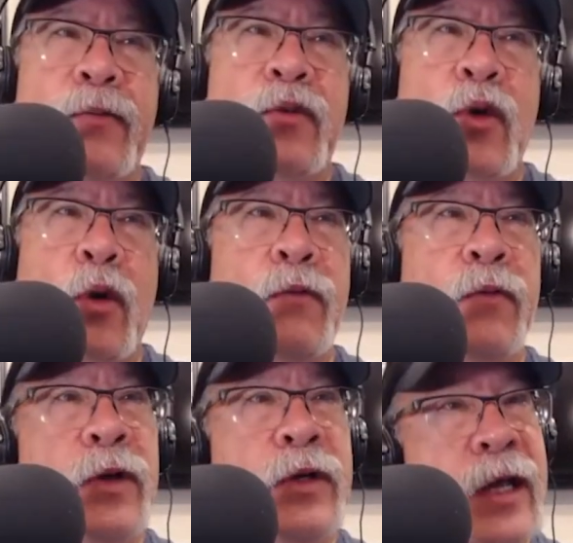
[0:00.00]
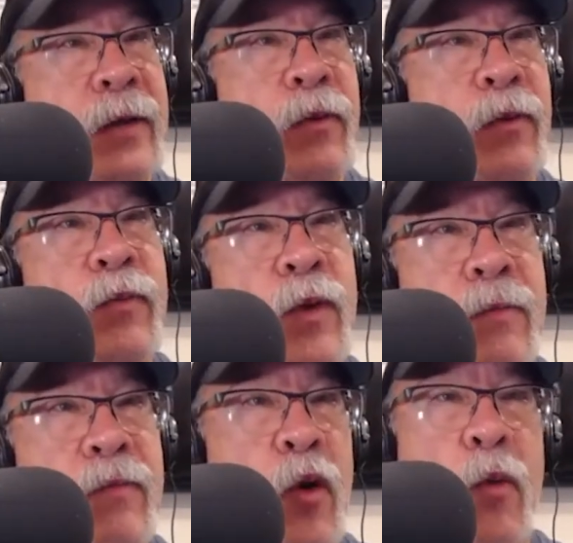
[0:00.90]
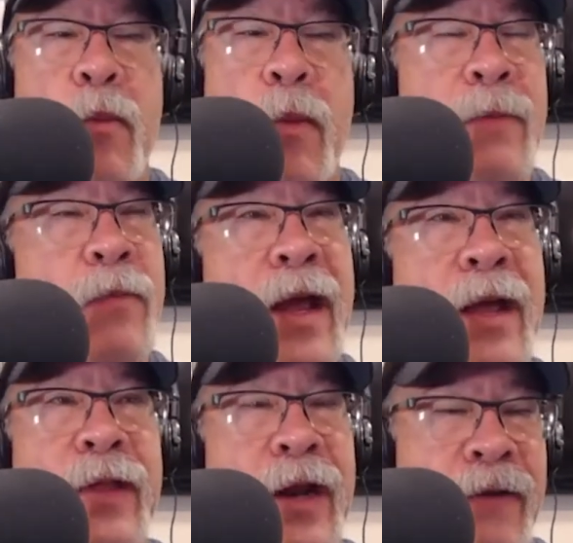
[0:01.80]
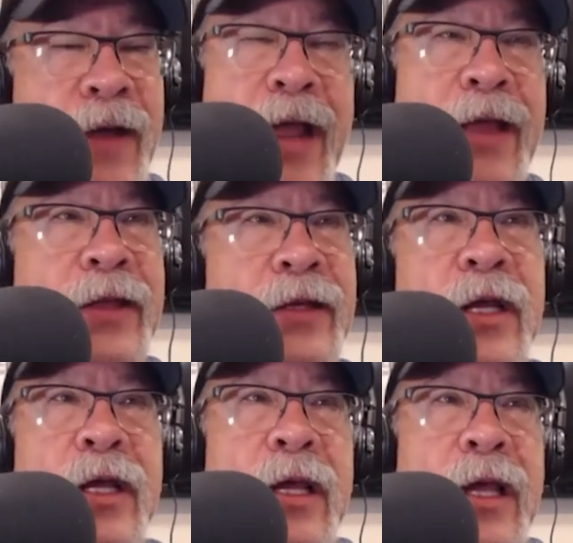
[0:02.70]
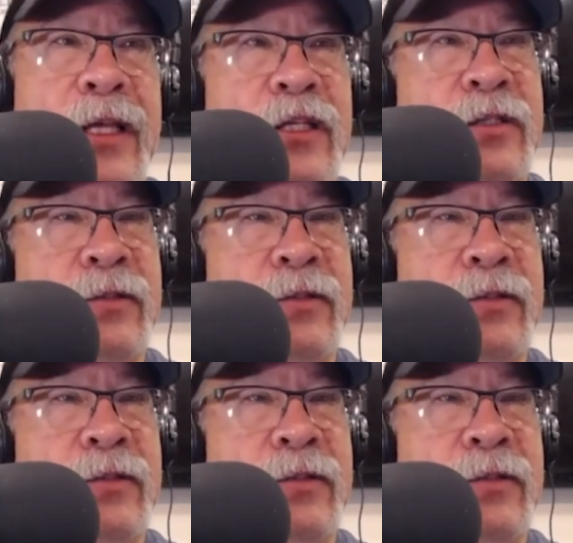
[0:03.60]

So, for example, my pet that I've had that has